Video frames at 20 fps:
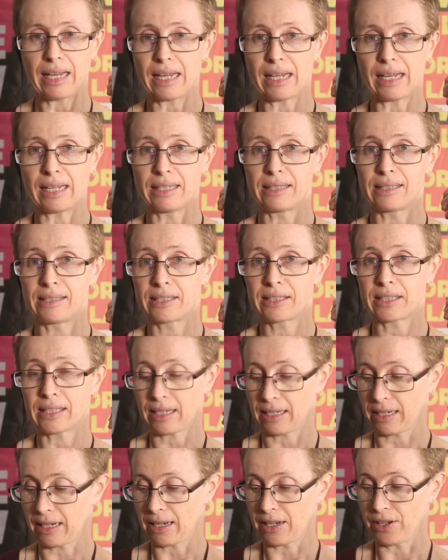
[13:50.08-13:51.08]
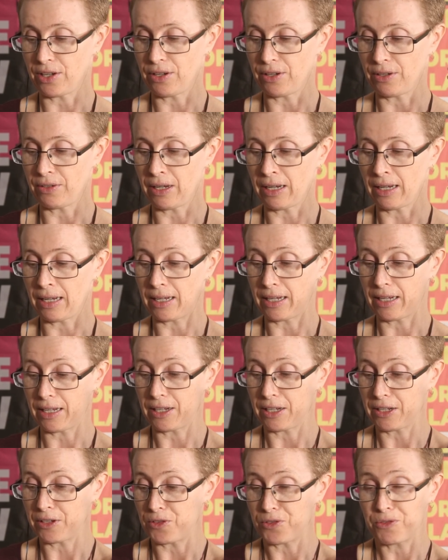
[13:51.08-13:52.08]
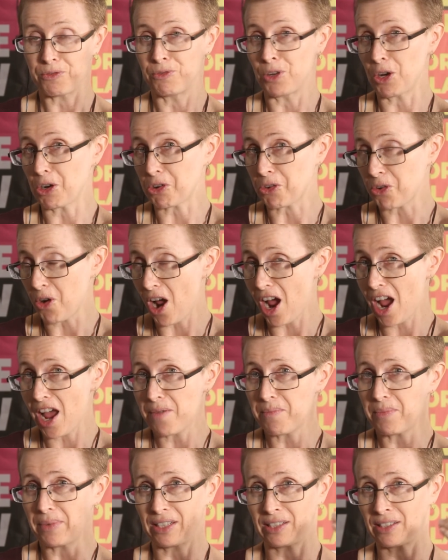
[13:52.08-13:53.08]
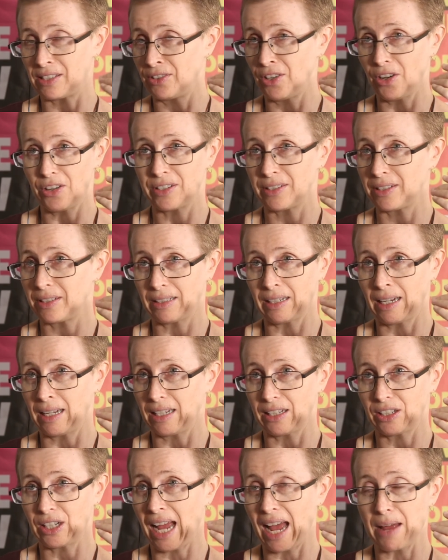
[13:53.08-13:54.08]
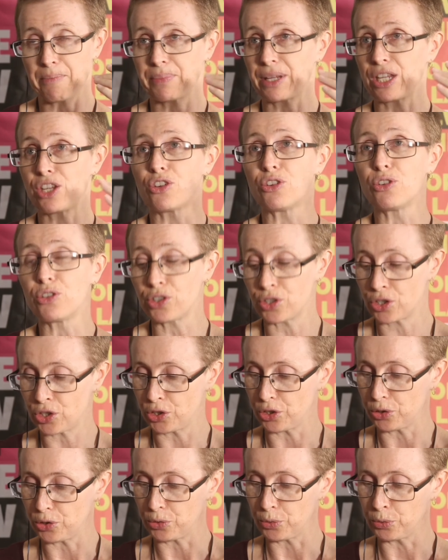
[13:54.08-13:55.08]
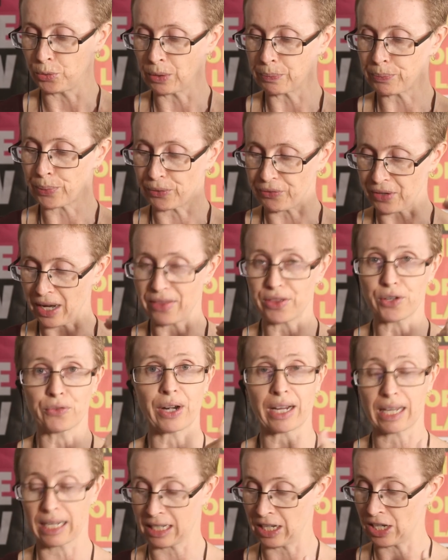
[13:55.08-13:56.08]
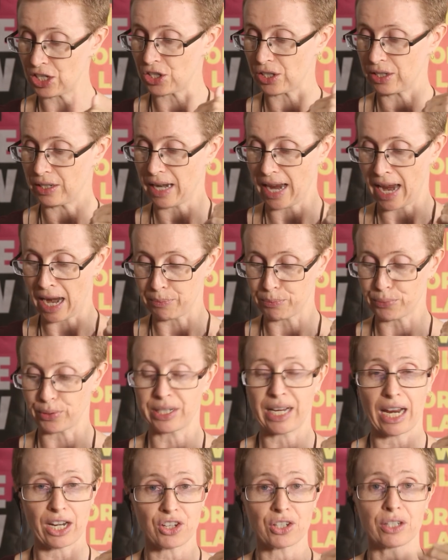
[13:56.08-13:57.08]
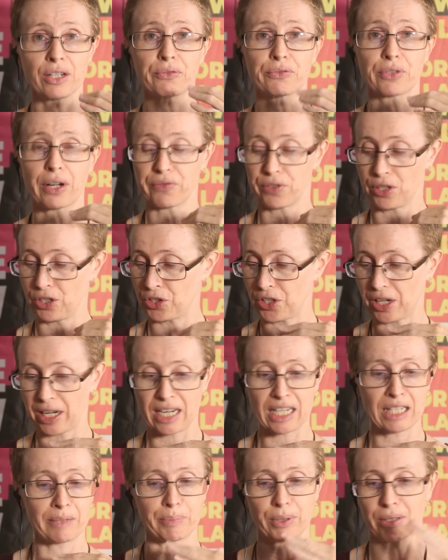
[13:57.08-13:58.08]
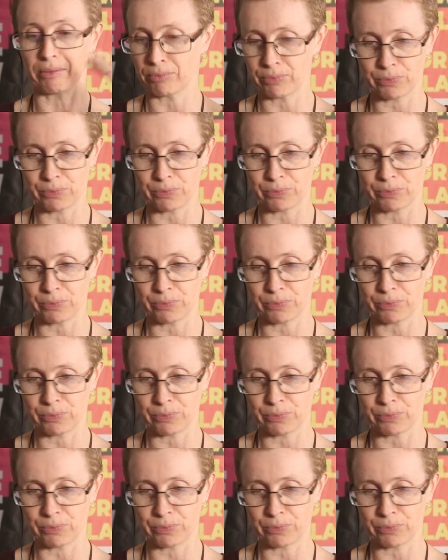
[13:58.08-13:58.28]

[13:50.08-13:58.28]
is uh, no crime. It's not uh, can't be used to prevent the recognition and protection of refugees. But